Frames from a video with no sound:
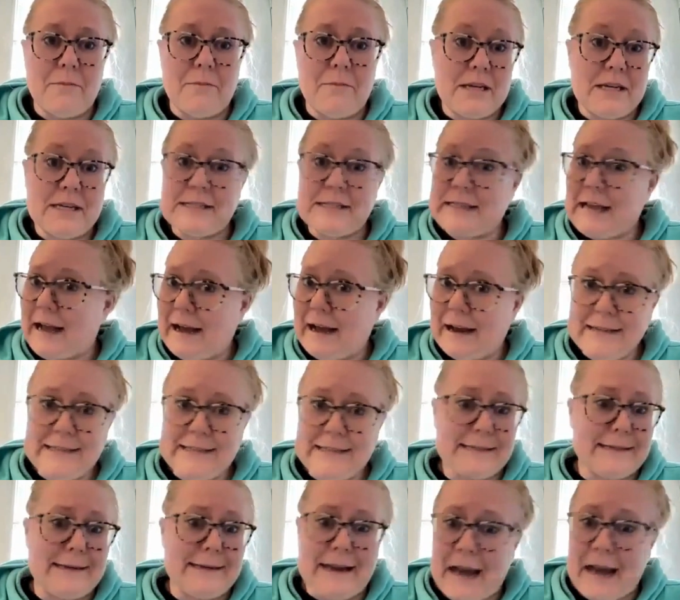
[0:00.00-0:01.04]
because I
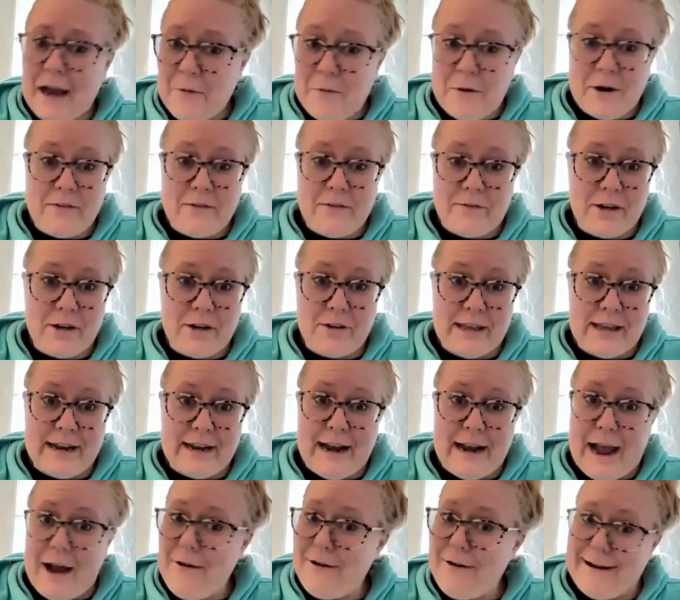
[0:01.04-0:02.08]
did not want to figure
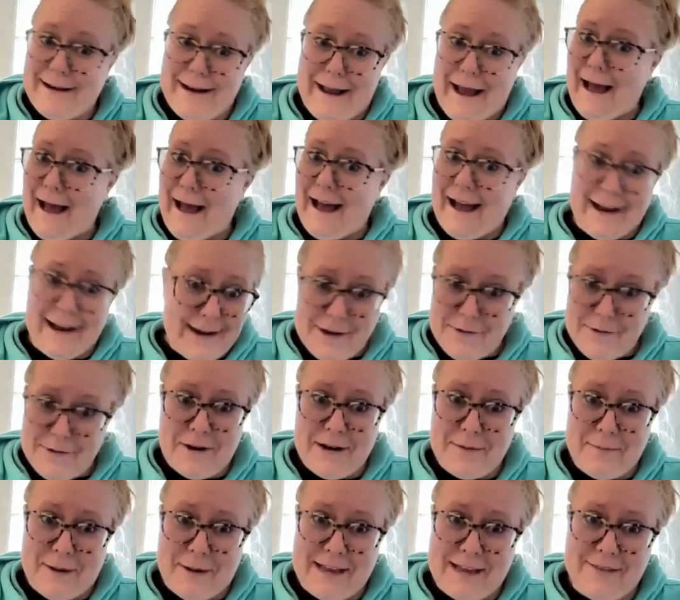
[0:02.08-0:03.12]
that out, and I didn't
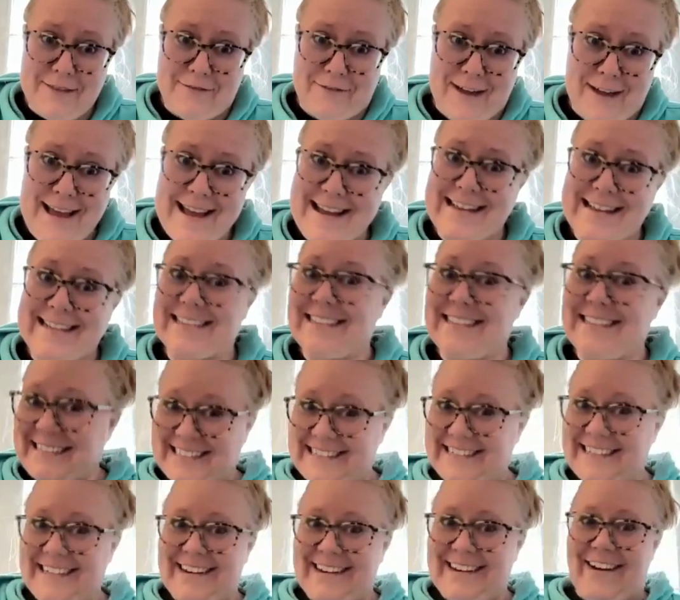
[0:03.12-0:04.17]
want to pay the
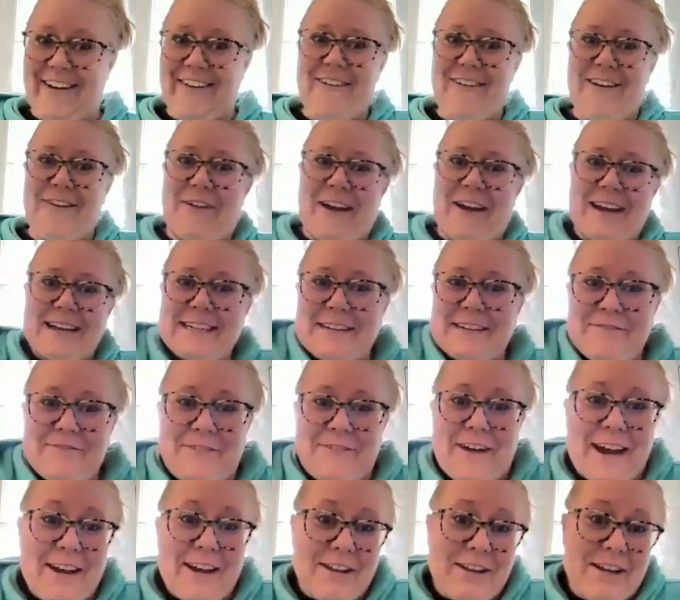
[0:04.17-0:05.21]
fines, if I didn't
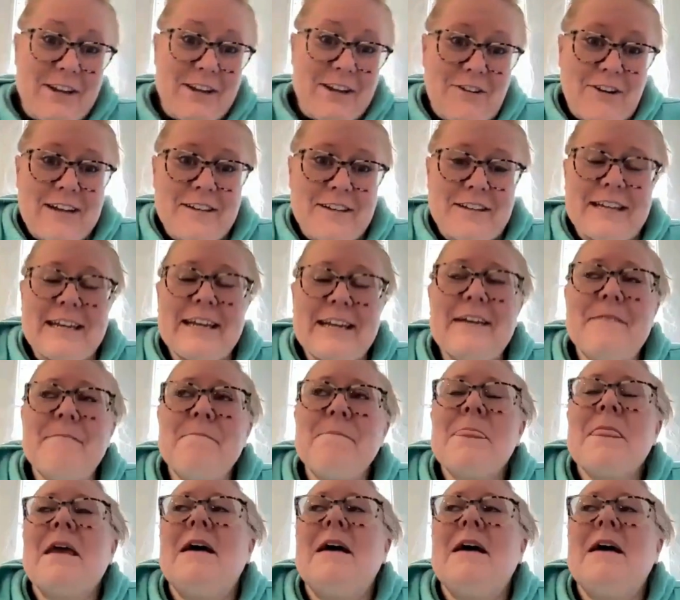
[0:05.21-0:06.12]
file it correctly.